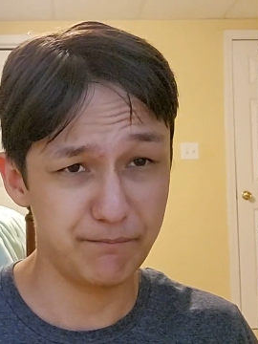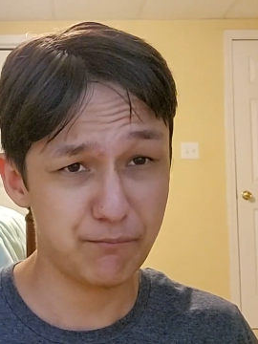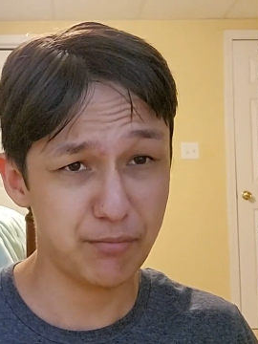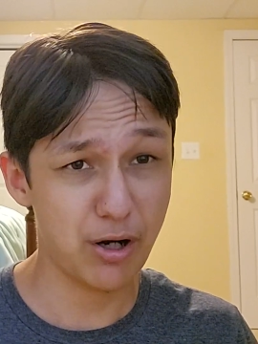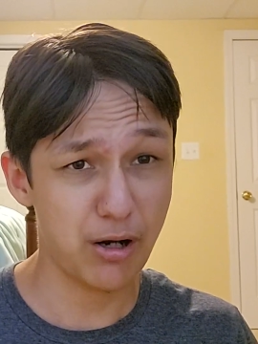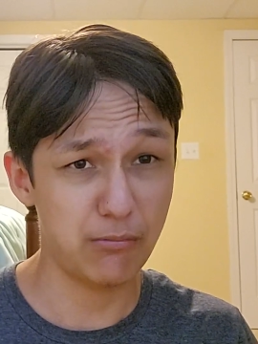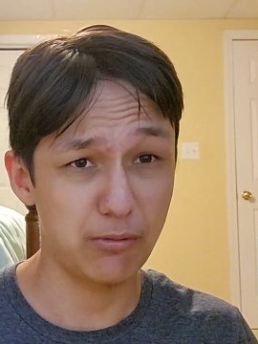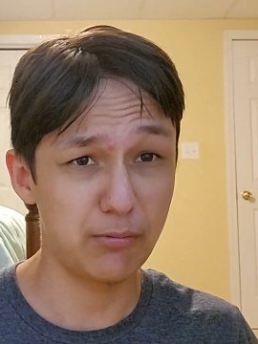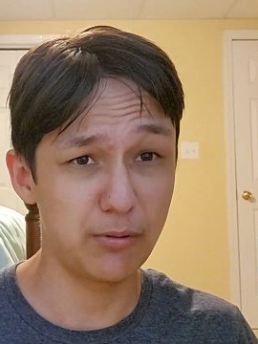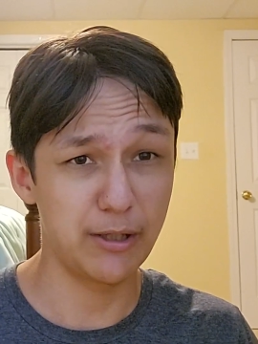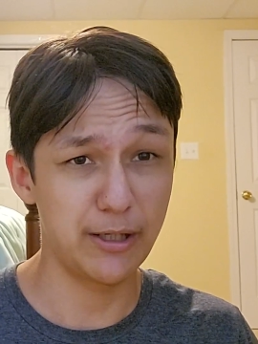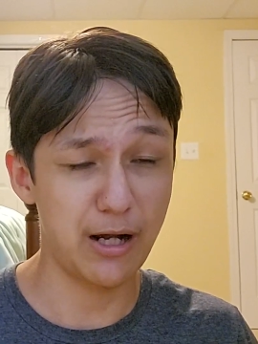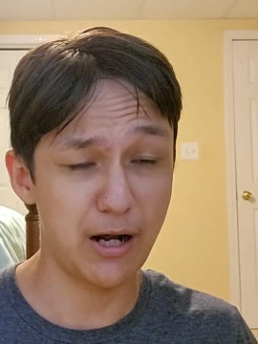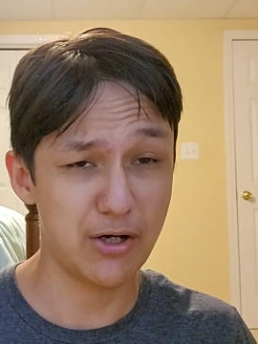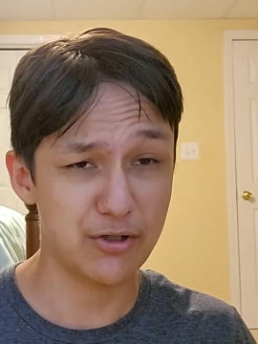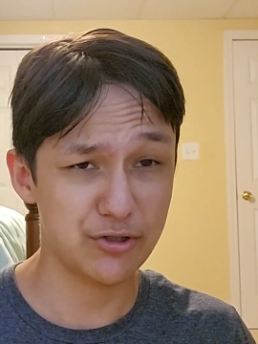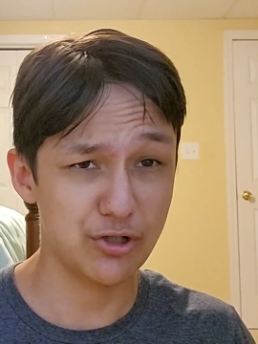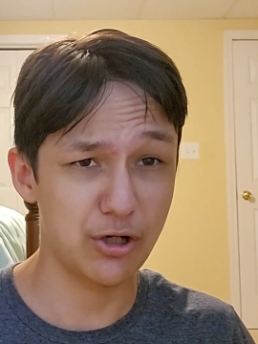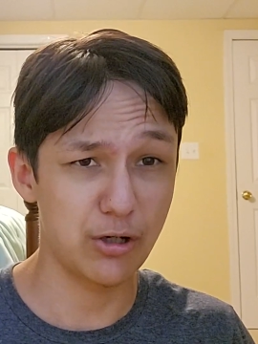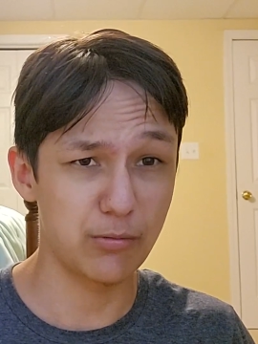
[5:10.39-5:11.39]
probably
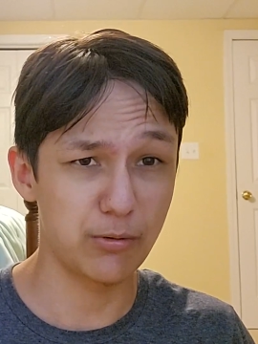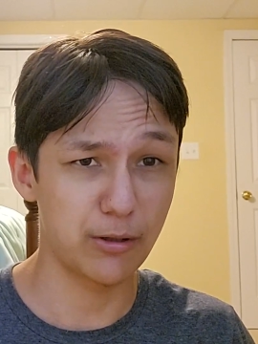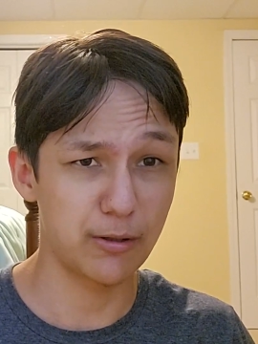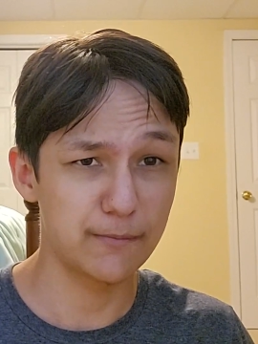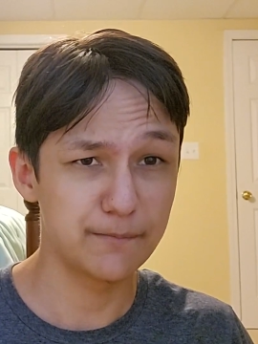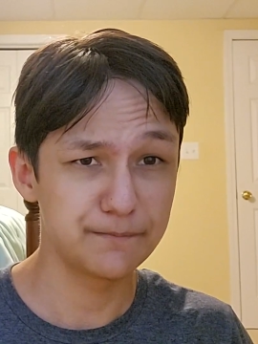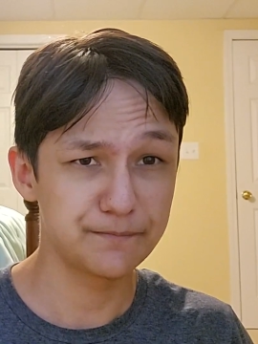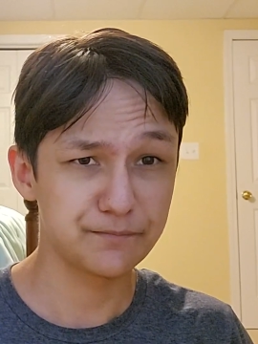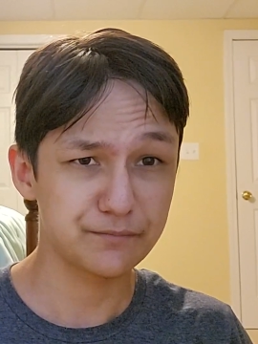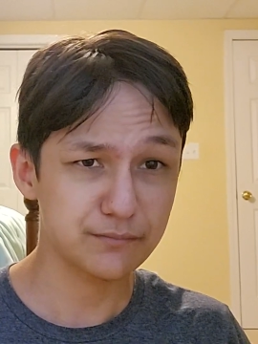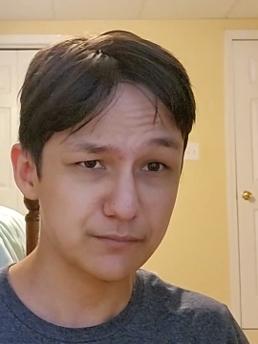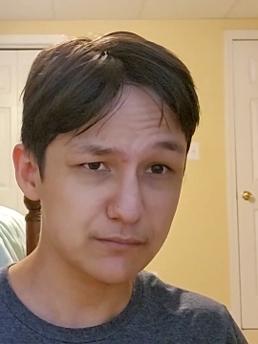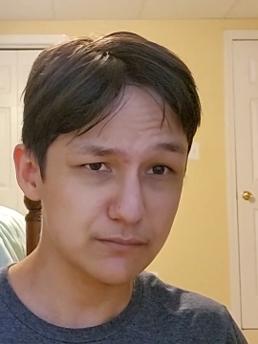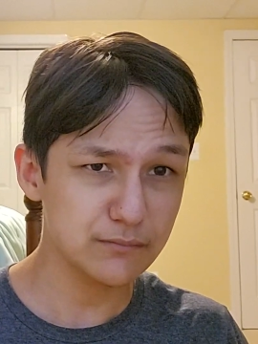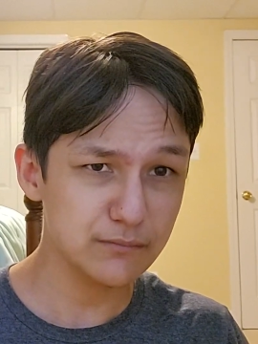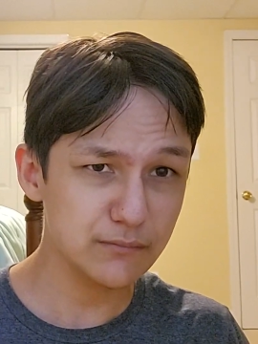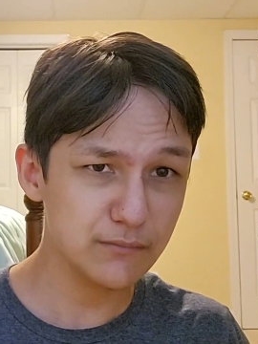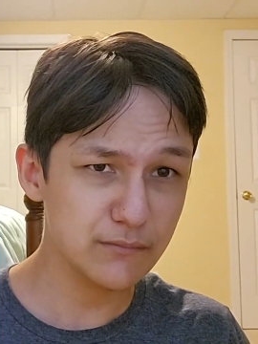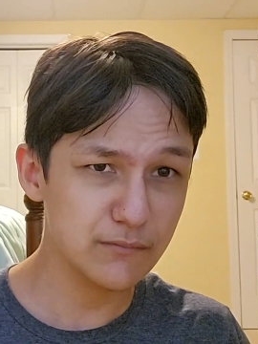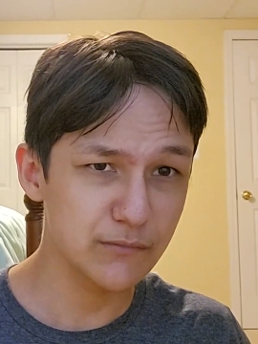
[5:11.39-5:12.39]
October
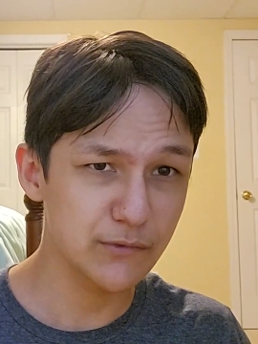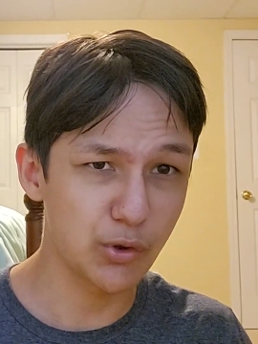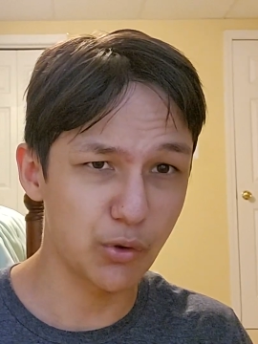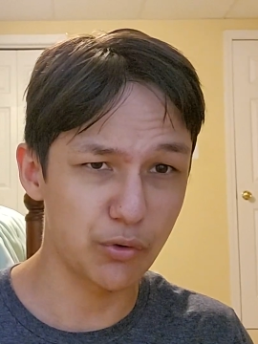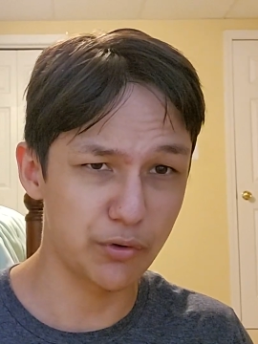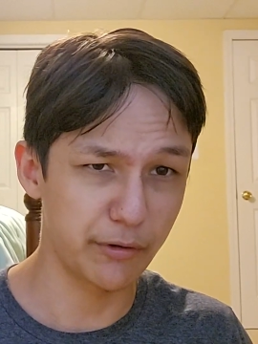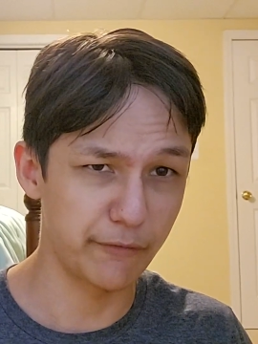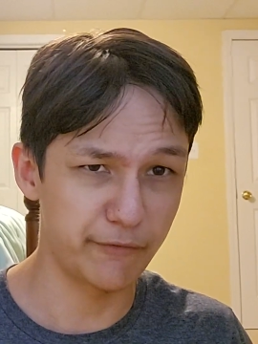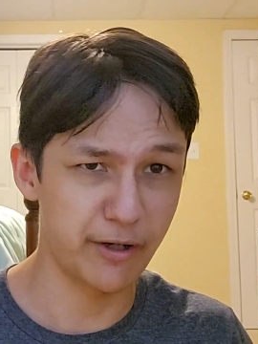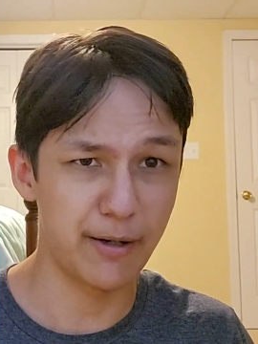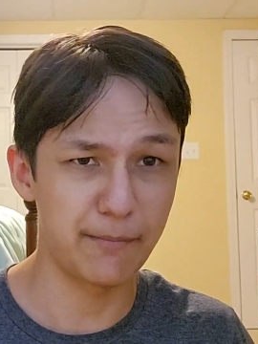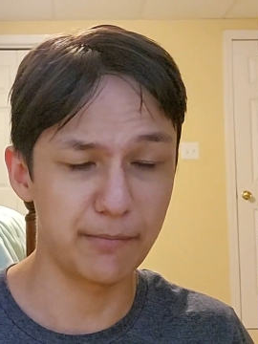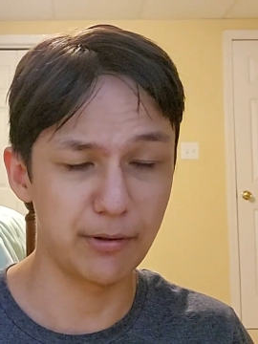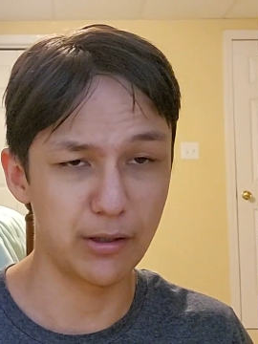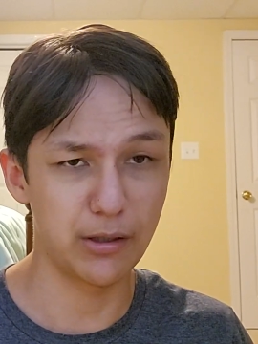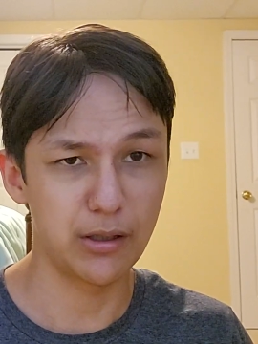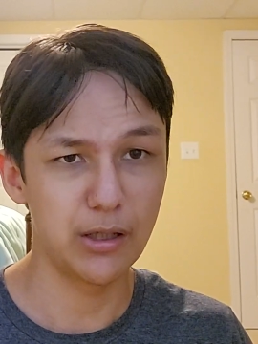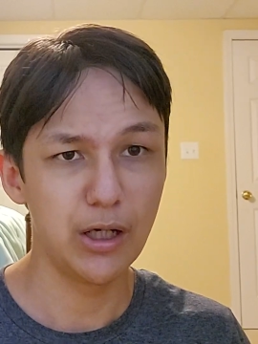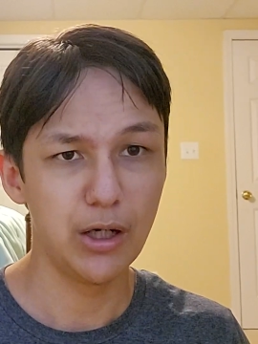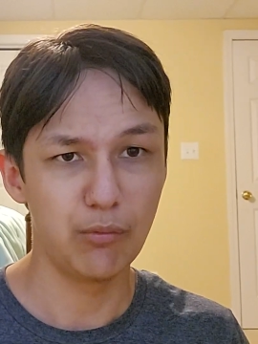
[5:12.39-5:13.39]
or
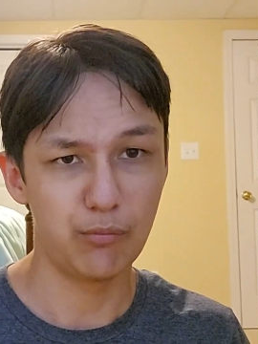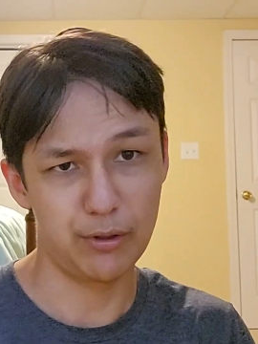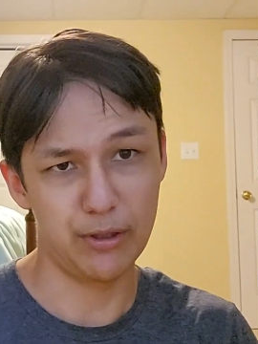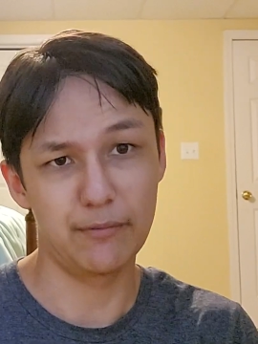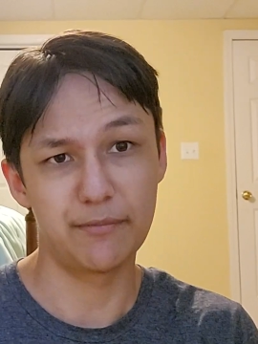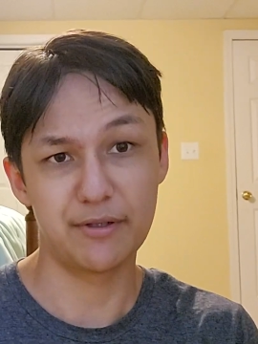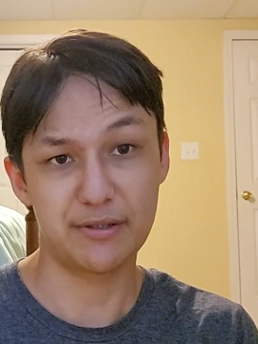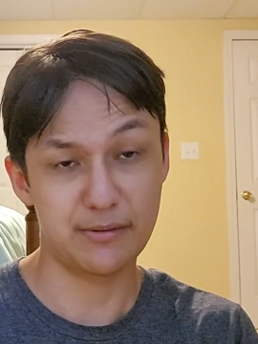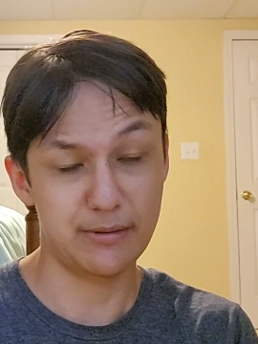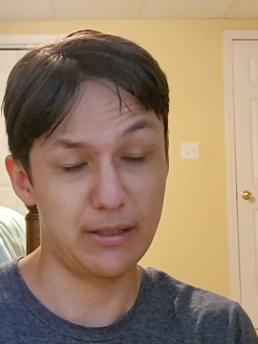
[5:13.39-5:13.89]
November when it was.